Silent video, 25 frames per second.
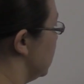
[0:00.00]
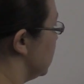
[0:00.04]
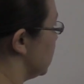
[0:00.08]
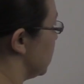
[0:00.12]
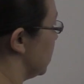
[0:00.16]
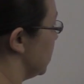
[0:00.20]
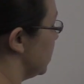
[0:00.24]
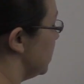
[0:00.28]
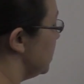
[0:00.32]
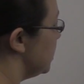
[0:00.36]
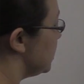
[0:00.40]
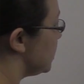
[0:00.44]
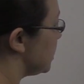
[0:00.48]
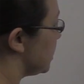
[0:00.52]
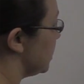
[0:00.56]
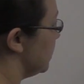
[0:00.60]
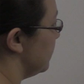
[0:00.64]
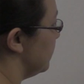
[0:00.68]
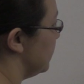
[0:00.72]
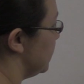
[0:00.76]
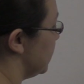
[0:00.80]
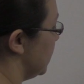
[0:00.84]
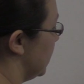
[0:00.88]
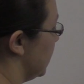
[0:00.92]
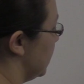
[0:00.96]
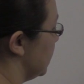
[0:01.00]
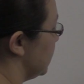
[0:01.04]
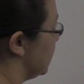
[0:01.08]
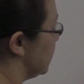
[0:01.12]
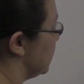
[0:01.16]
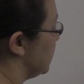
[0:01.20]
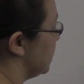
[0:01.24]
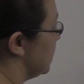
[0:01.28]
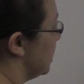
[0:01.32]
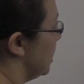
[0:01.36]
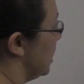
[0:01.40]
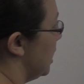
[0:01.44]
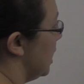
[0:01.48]
So this gives
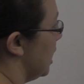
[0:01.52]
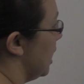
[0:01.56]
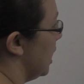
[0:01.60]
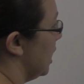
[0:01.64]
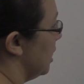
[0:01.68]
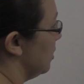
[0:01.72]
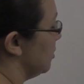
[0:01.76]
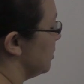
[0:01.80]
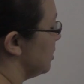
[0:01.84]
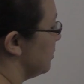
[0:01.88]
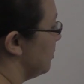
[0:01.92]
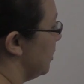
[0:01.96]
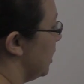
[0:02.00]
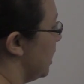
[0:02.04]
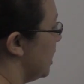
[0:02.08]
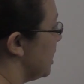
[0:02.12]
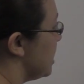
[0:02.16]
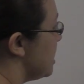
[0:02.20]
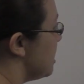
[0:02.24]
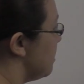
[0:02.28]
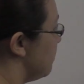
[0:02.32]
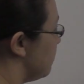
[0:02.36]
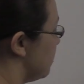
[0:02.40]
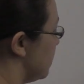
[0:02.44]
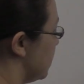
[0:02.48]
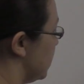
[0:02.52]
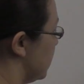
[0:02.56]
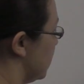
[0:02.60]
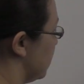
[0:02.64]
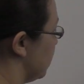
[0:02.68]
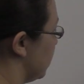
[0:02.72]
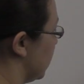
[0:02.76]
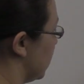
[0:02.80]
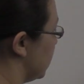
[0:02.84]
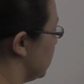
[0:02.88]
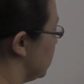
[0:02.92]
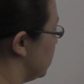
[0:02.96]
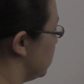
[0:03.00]
us, dividing everything
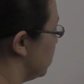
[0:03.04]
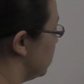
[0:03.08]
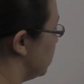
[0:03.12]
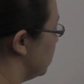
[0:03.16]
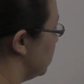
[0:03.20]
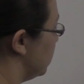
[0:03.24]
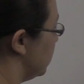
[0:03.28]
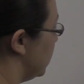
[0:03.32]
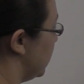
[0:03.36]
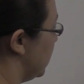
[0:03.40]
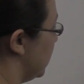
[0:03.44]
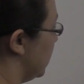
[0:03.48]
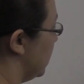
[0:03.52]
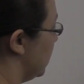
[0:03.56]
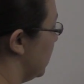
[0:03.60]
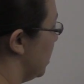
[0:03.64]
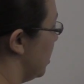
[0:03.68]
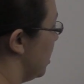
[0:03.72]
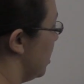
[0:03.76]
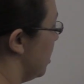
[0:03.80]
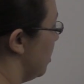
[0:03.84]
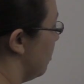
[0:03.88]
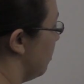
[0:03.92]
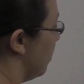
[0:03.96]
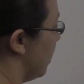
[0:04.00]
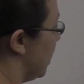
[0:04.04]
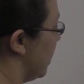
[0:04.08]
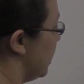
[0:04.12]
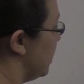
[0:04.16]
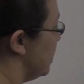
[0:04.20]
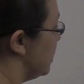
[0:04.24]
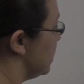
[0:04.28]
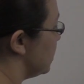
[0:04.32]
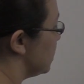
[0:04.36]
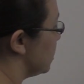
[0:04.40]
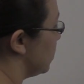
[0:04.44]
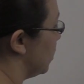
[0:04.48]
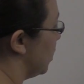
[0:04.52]
by 2 here,
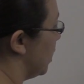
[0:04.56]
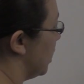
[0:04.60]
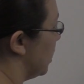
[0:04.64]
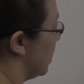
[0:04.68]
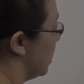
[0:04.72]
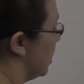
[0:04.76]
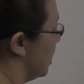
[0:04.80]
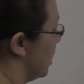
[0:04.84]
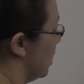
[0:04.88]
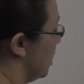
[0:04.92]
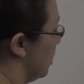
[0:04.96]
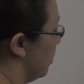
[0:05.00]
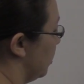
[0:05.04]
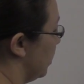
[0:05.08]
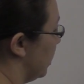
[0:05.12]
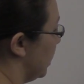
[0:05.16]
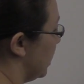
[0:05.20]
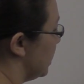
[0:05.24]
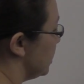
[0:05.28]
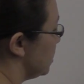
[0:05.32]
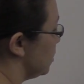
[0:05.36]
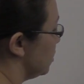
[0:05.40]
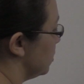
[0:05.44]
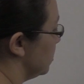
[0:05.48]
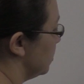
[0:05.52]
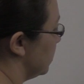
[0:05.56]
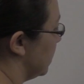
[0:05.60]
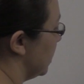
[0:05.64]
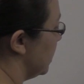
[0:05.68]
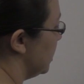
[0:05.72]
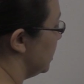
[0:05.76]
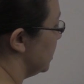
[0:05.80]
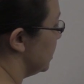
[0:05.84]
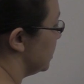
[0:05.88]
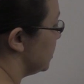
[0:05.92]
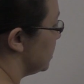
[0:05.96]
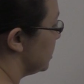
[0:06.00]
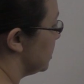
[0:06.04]
minus 1 plus or
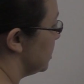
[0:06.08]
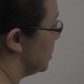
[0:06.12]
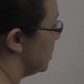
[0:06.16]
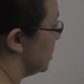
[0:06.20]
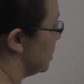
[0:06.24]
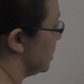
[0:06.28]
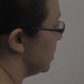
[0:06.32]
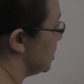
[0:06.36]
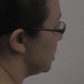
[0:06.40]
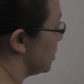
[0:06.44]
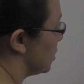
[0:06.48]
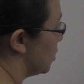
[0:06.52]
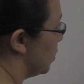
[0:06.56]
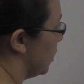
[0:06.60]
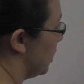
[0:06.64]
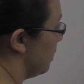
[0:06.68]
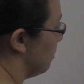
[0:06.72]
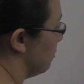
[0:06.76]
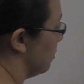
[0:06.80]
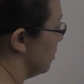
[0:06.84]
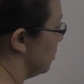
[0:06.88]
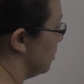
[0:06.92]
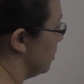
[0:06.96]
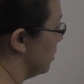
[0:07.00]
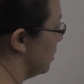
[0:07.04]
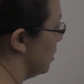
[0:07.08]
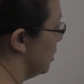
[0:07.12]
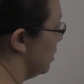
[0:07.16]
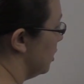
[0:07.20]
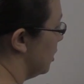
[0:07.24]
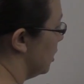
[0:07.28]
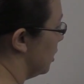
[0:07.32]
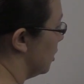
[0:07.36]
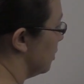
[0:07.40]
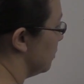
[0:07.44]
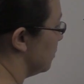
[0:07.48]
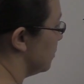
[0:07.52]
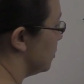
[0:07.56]
minus the square root
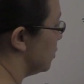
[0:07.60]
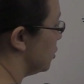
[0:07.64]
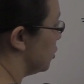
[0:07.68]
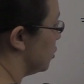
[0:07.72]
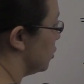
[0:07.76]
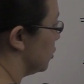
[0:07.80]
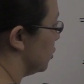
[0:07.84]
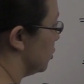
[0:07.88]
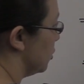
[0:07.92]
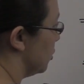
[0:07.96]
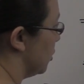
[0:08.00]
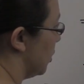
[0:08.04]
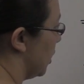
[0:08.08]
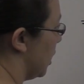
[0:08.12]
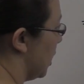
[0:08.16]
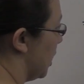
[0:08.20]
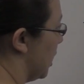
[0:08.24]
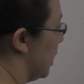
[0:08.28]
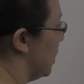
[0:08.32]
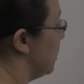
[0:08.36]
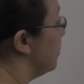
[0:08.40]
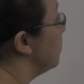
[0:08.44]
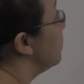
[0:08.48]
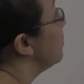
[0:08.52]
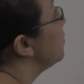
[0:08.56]
of 2i.